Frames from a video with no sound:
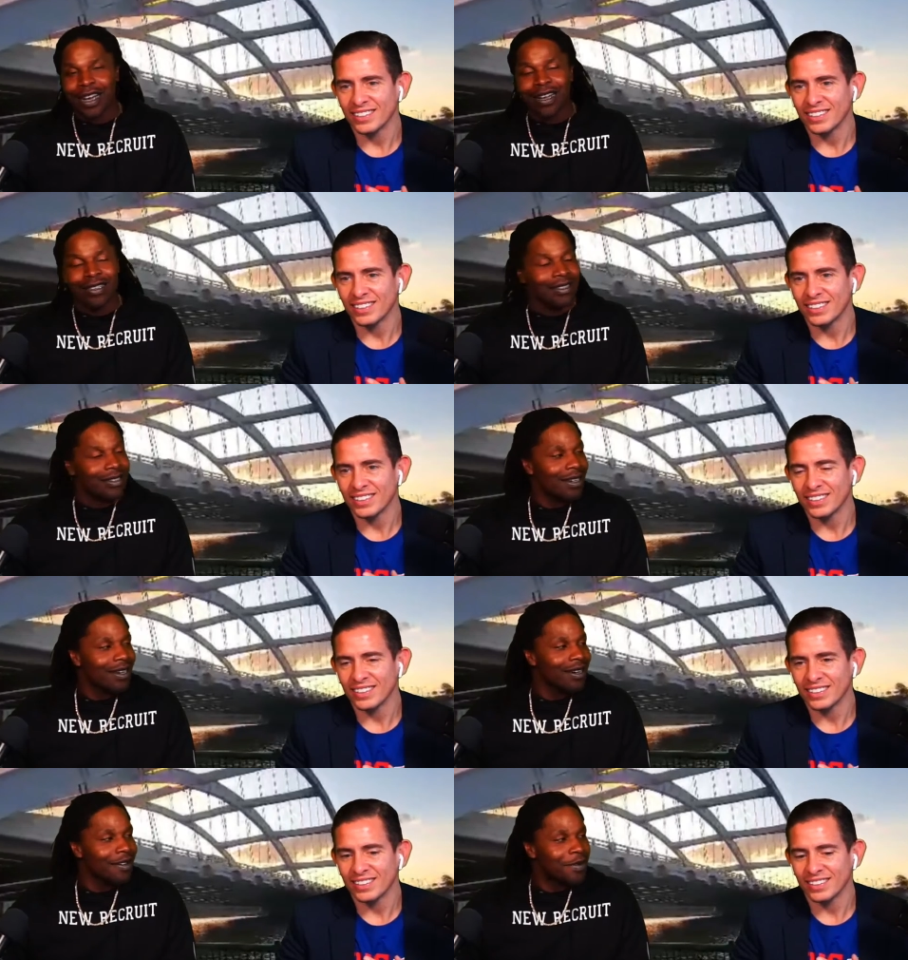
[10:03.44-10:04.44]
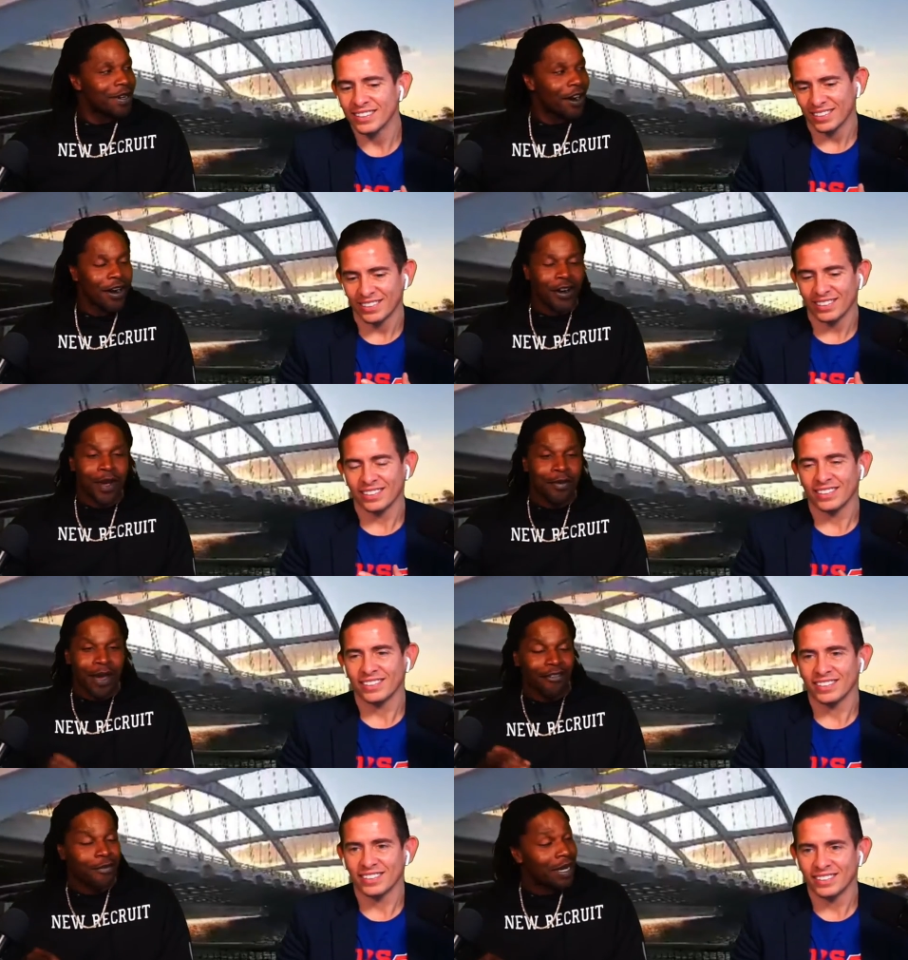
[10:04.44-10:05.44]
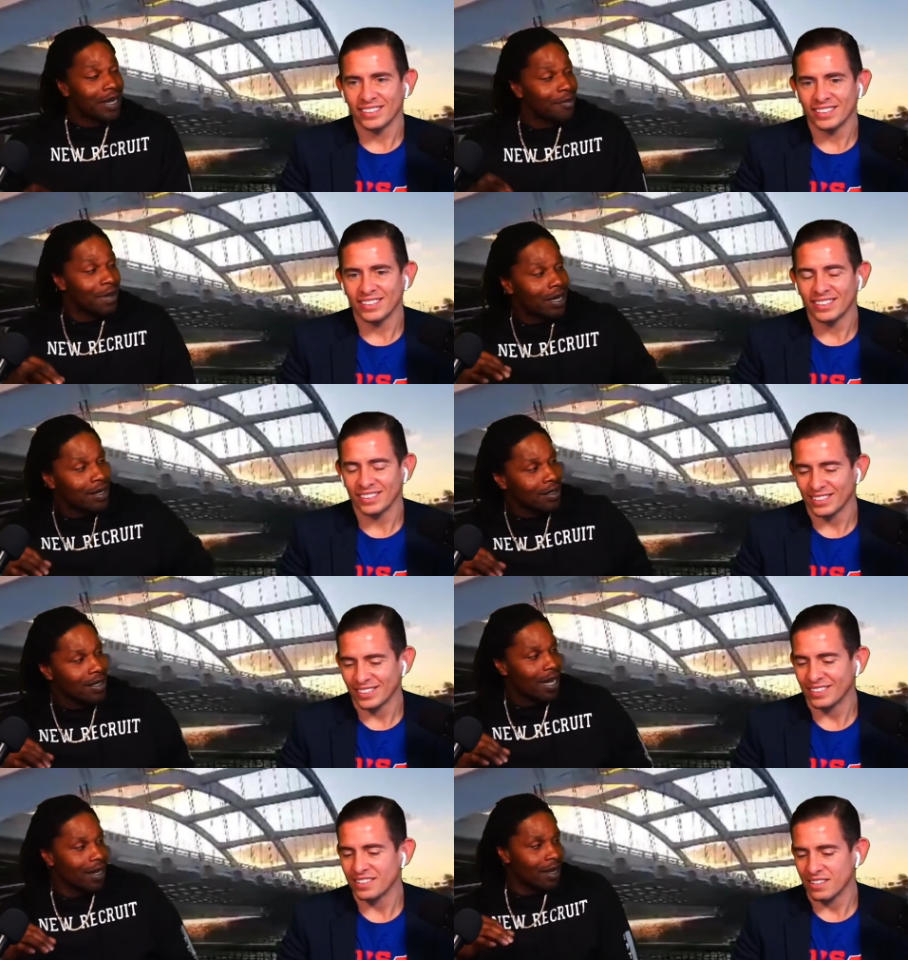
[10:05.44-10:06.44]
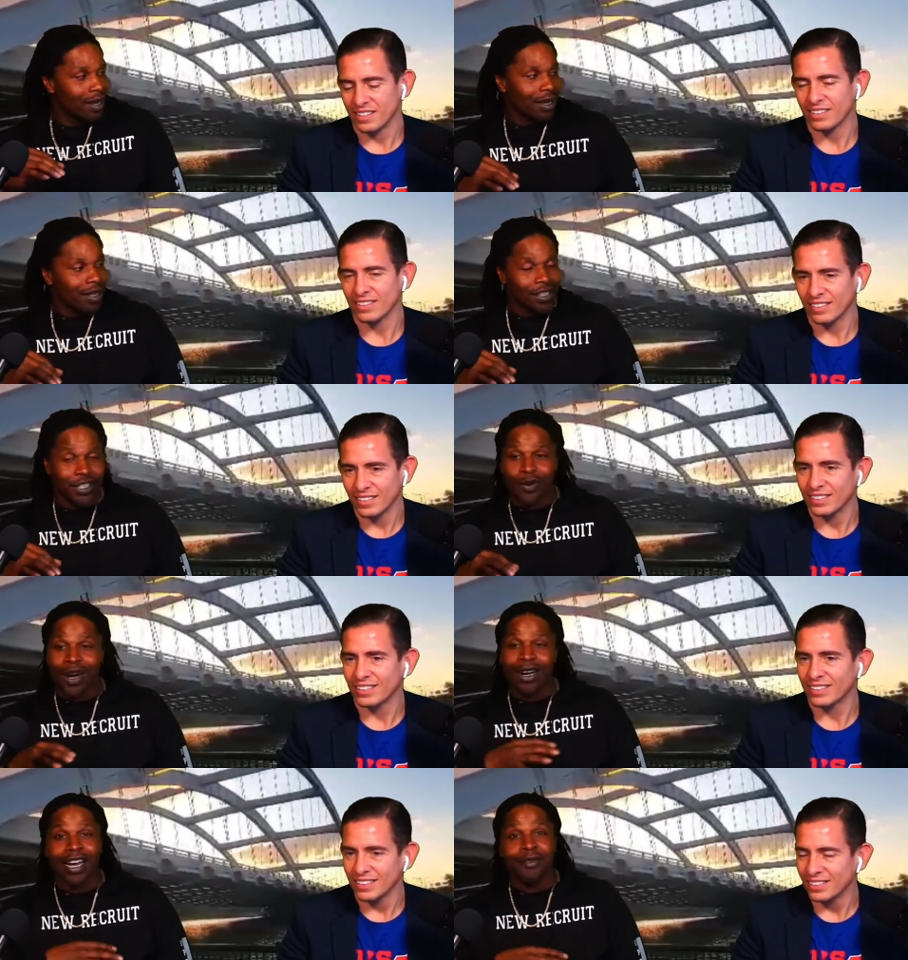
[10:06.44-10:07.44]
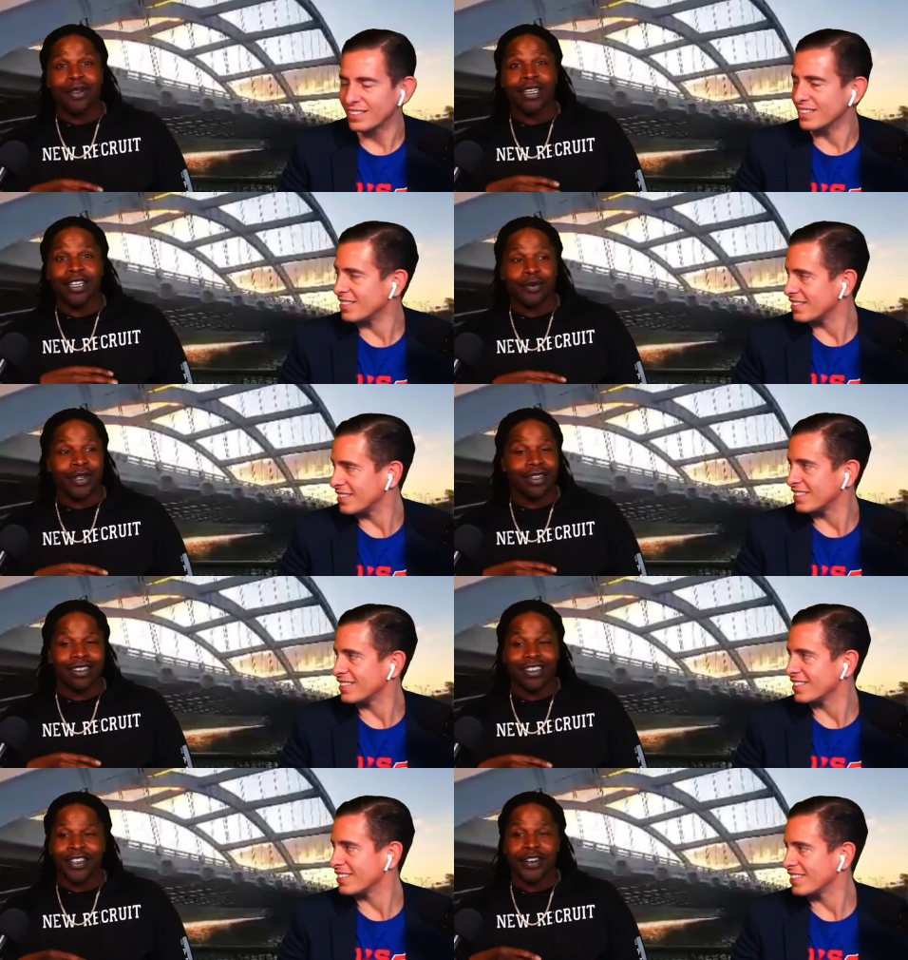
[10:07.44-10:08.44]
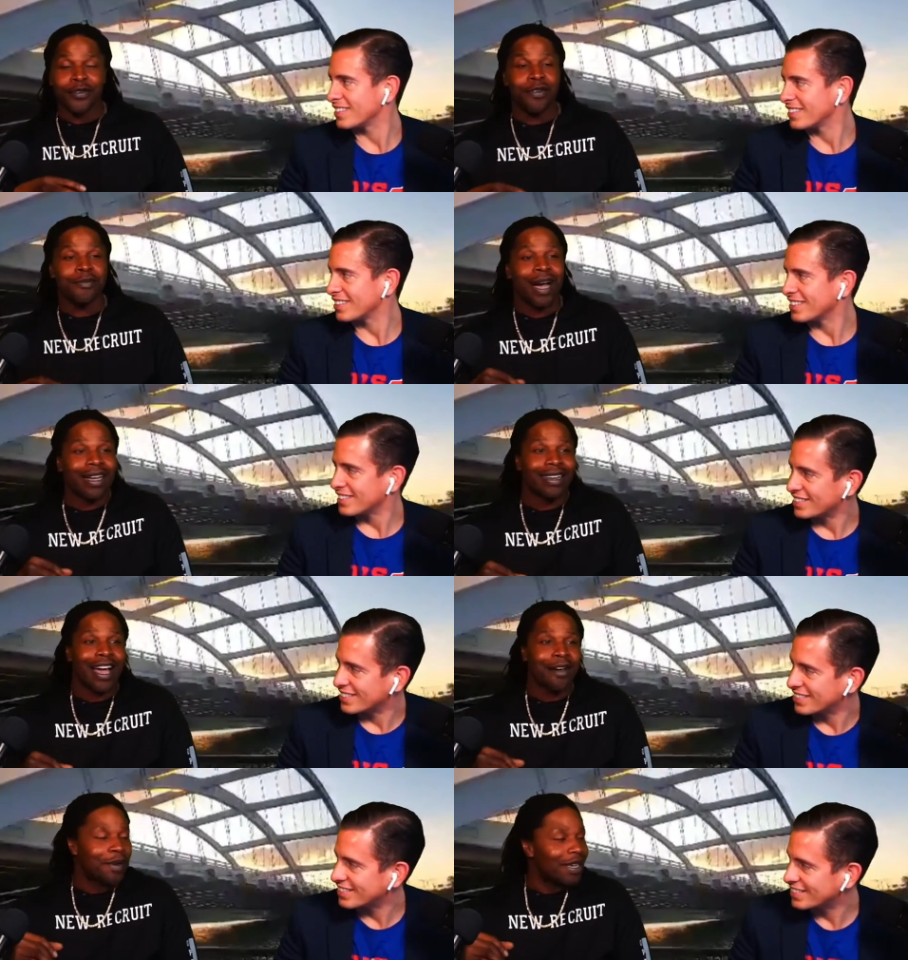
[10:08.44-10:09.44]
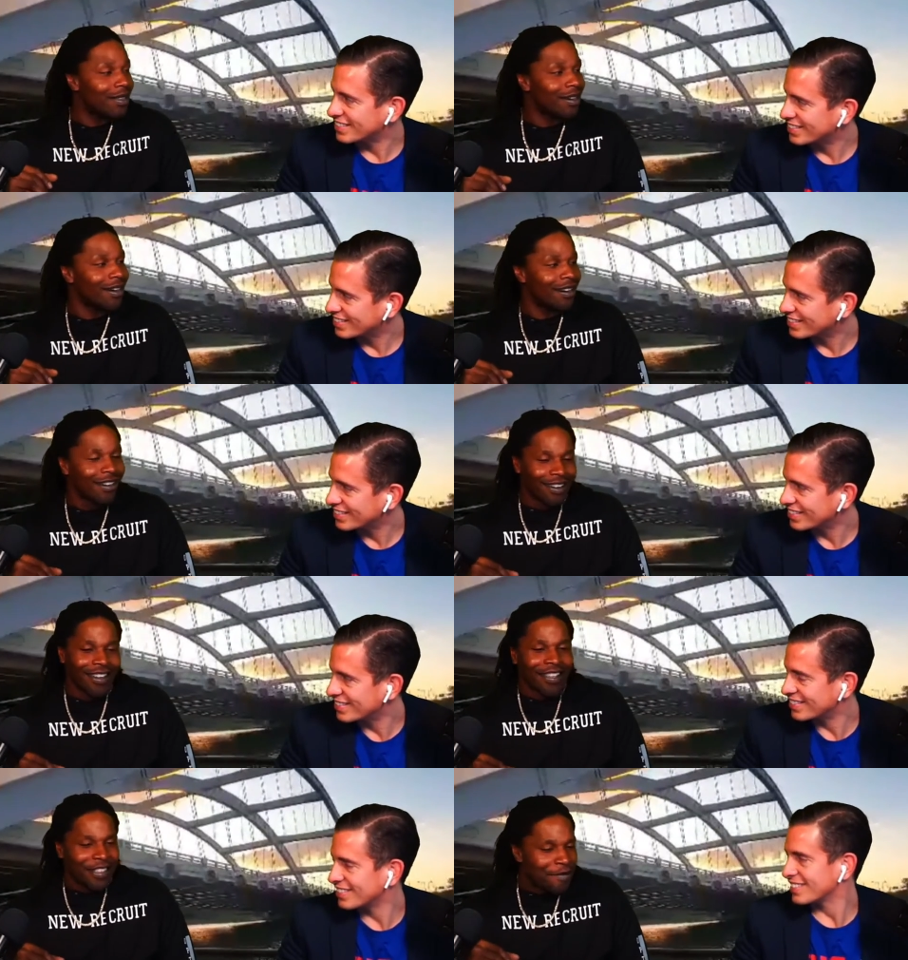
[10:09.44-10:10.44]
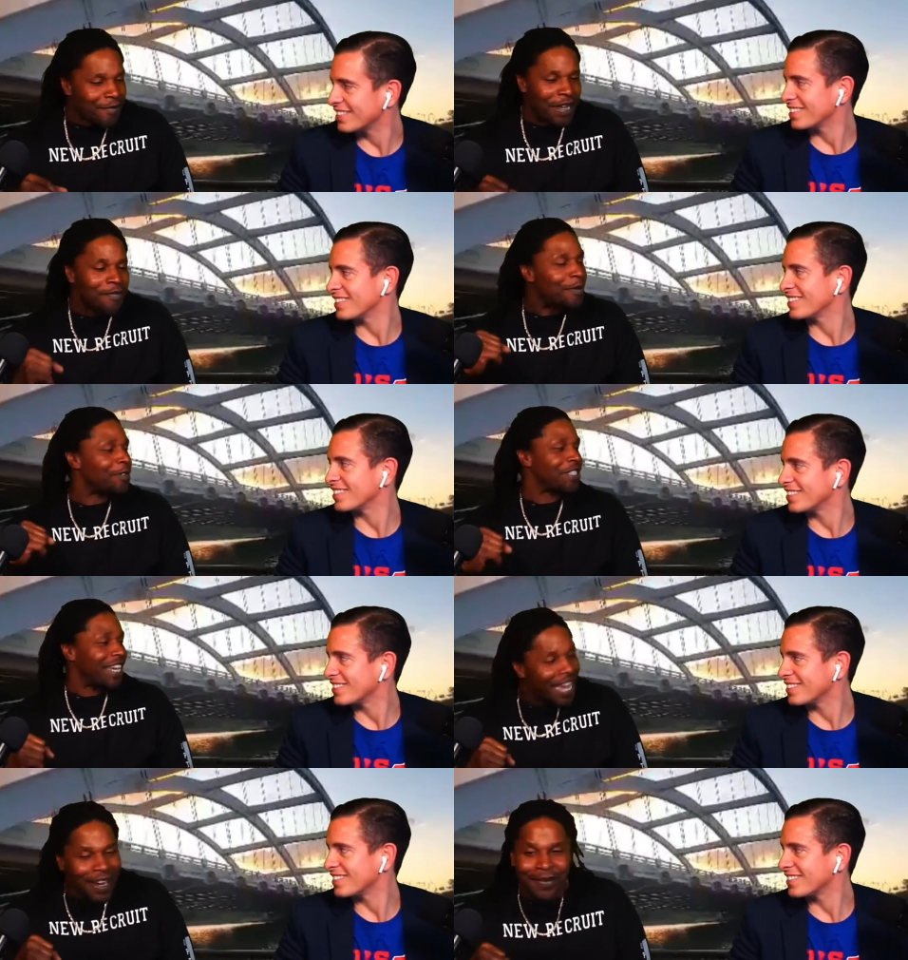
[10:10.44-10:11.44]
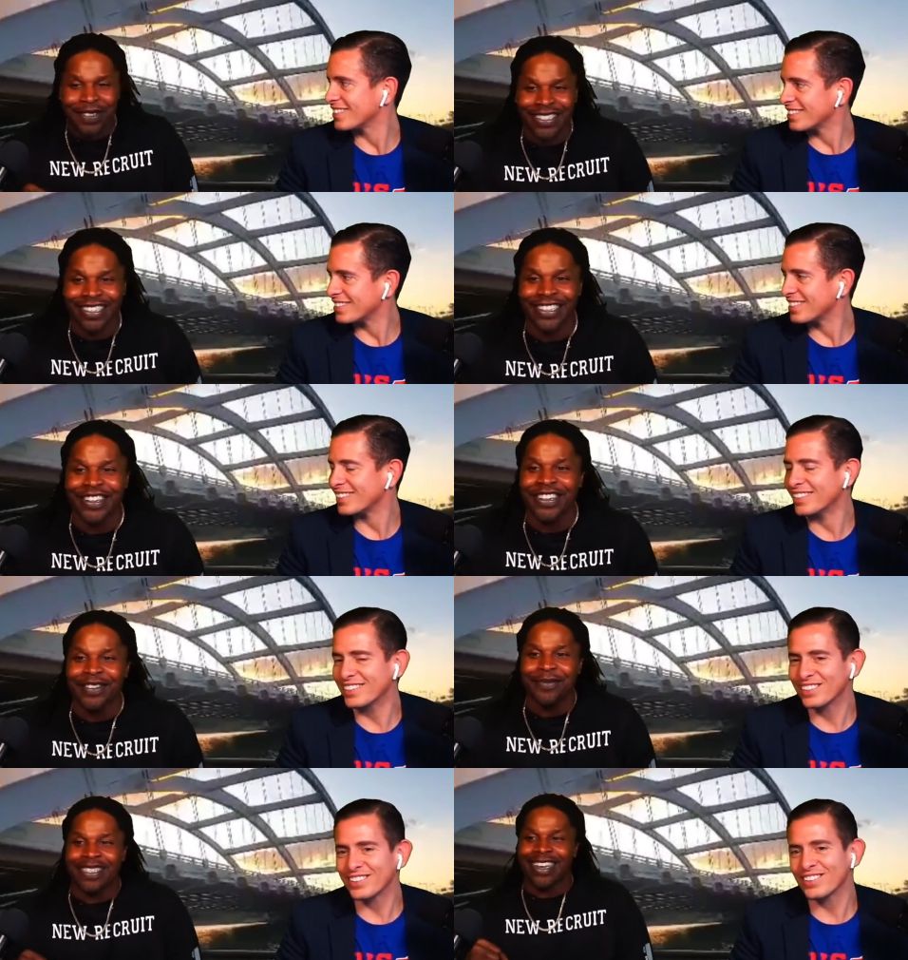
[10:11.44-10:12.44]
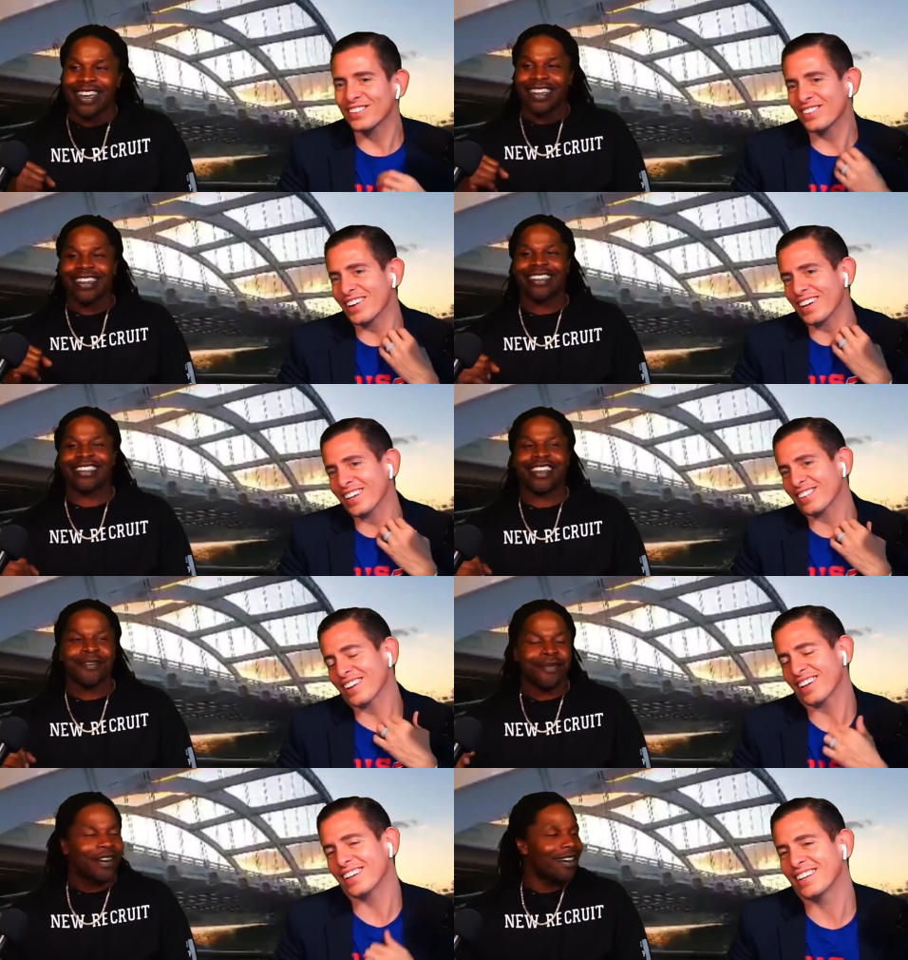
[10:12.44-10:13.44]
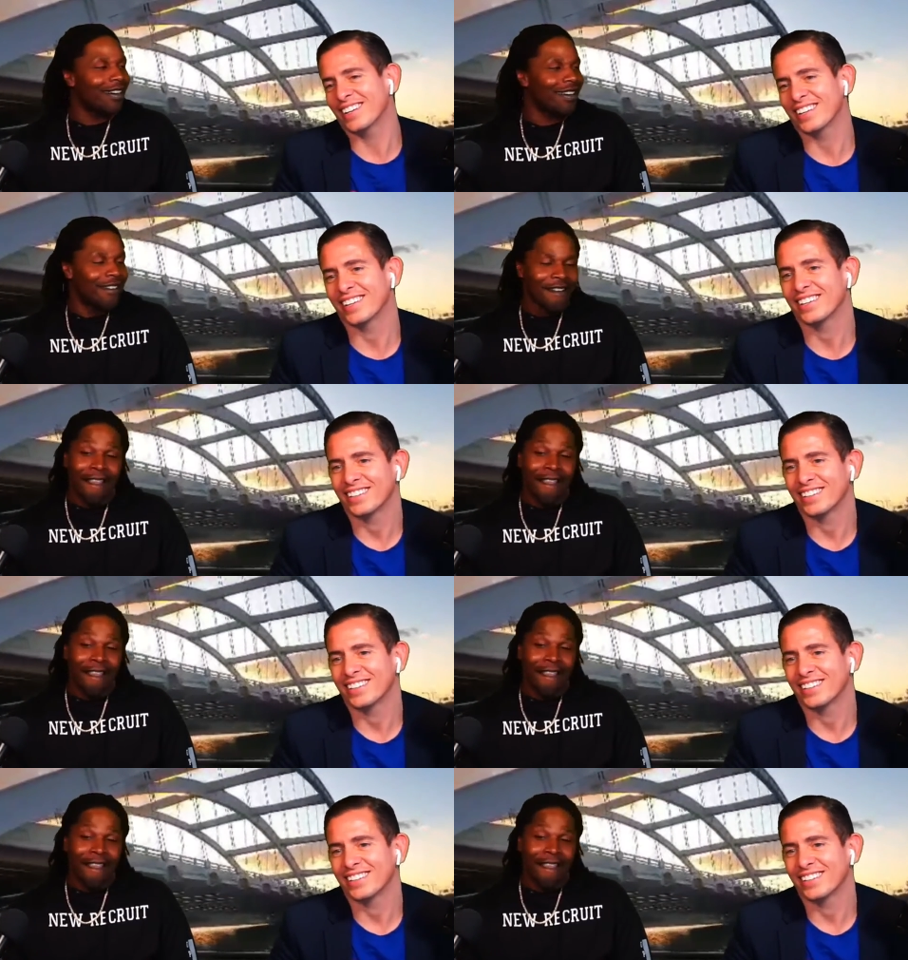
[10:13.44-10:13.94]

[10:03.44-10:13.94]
Speaker 1: Johnson, yeah, bro, all the way back from then because like the squad I played with, you know, we might not be the the people's champs, you know what I'm saying? Right, Except right. Uh,